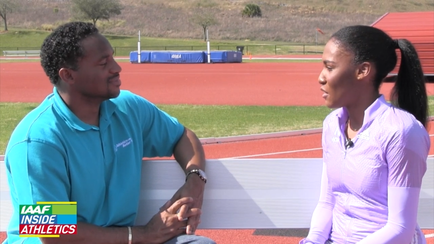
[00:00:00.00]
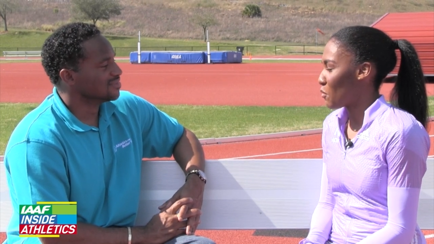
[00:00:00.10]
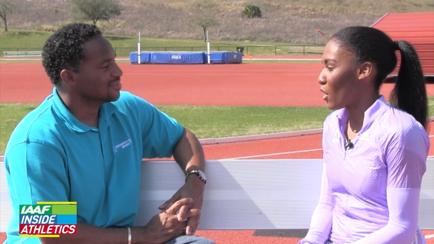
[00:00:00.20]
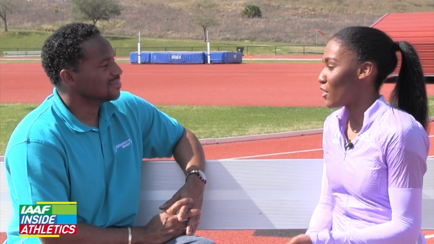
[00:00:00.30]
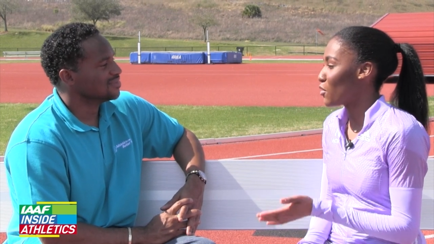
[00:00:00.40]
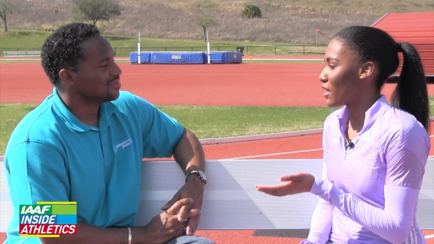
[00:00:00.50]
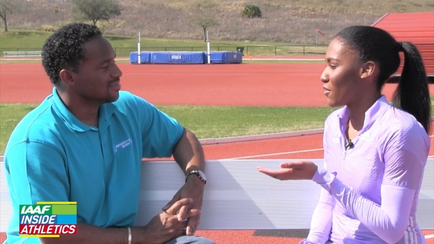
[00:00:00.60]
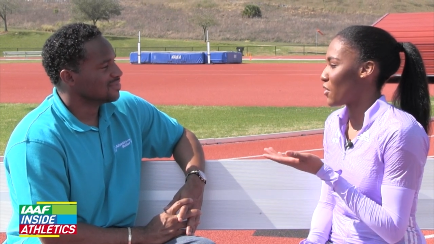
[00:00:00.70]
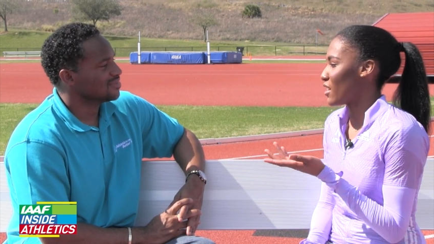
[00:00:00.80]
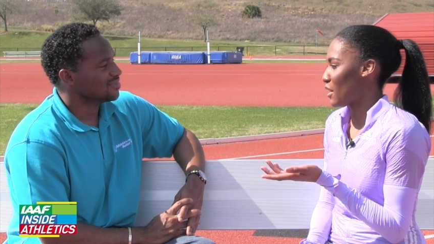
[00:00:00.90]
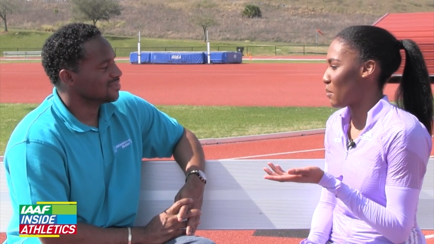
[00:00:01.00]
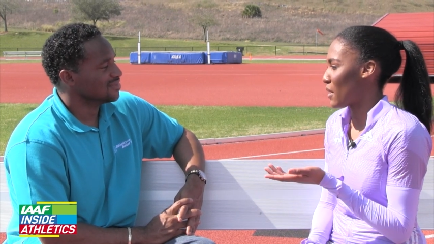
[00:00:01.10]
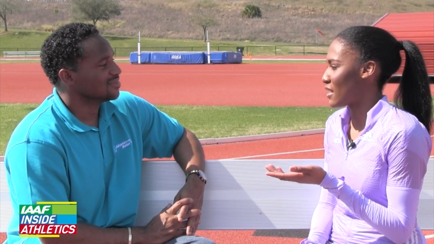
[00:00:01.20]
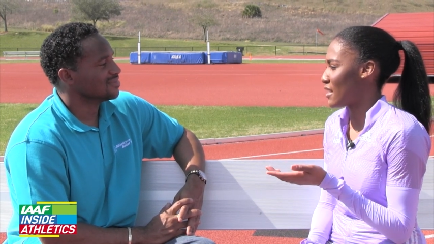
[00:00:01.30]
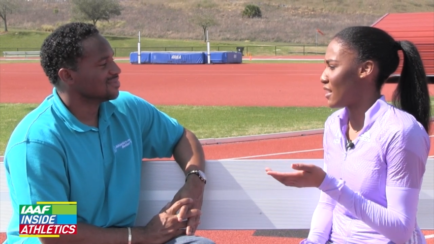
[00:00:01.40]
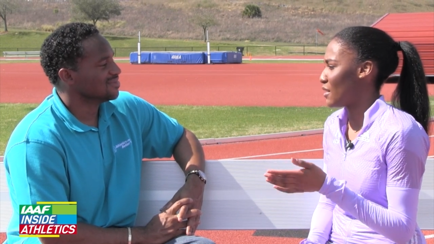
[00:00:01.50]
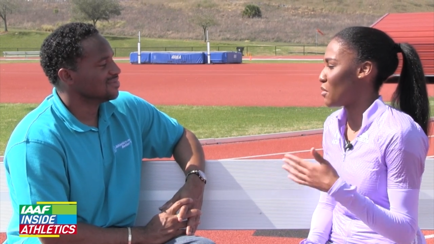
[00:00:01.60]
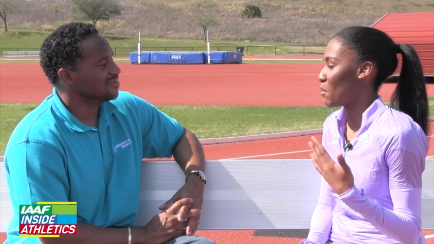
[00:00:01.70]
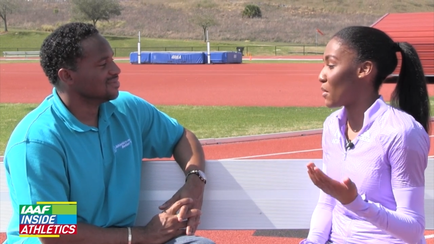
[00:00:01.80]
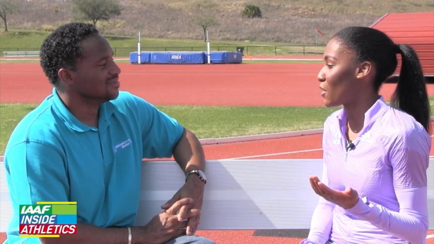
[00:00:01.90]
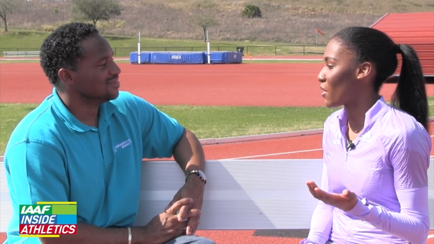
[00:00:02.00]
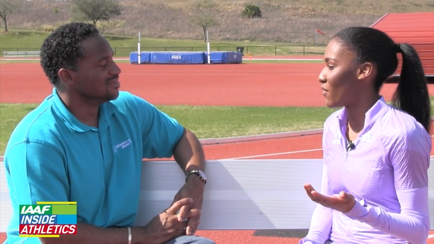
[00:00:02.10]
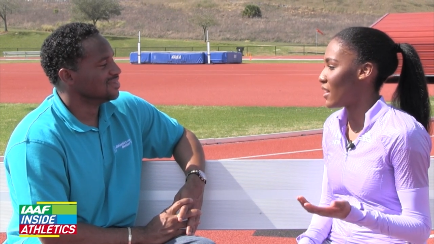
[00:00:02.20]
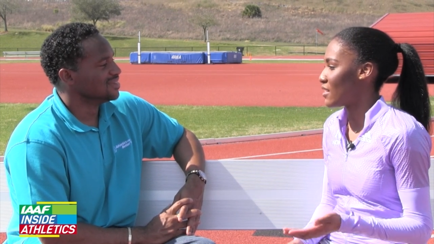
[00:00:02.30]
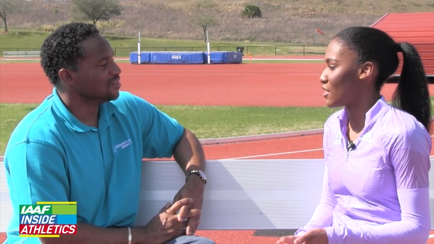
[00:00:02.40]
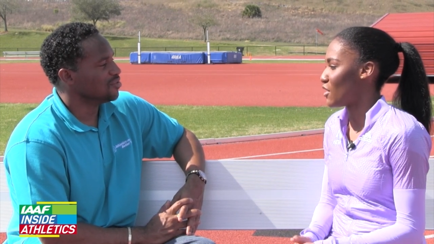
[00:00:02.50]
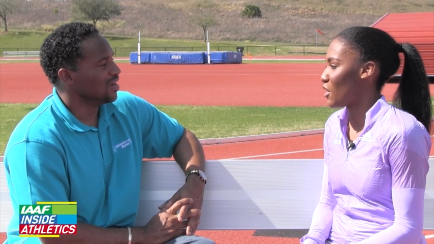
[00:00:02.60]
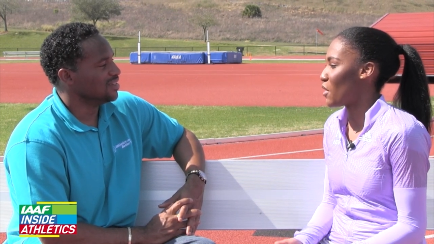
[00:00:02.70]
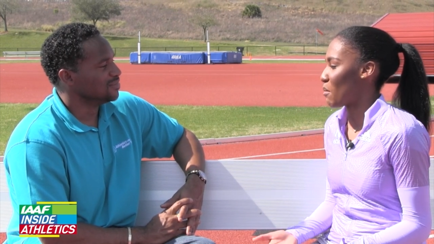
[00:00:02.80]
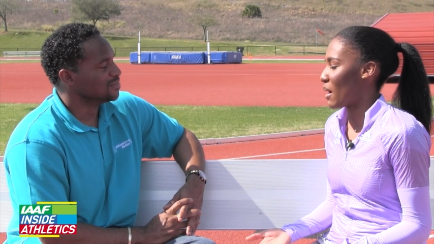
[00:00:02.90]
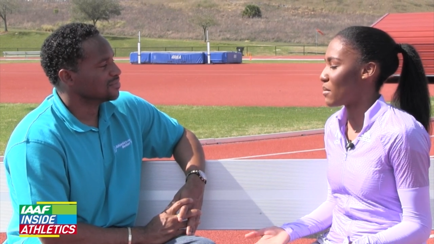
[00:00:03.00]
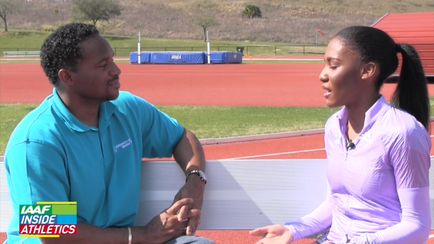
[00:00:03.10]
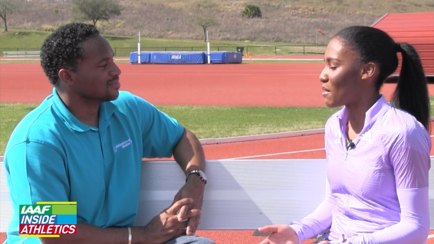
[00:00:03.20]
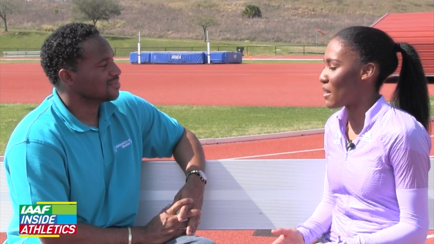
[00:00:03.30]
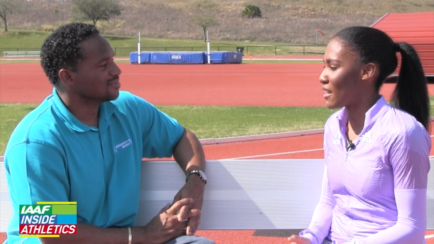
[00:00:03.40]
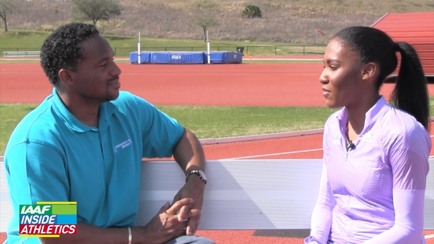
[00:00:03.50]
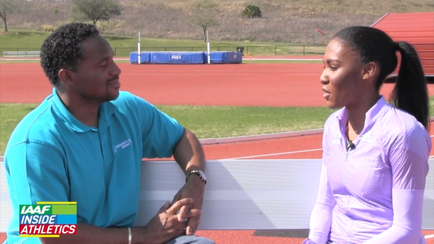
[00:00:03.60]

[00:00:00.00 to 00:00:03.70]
Speaker 1: Well, I knew like for the Olympics and the bigger events, you right. know, they probably got paid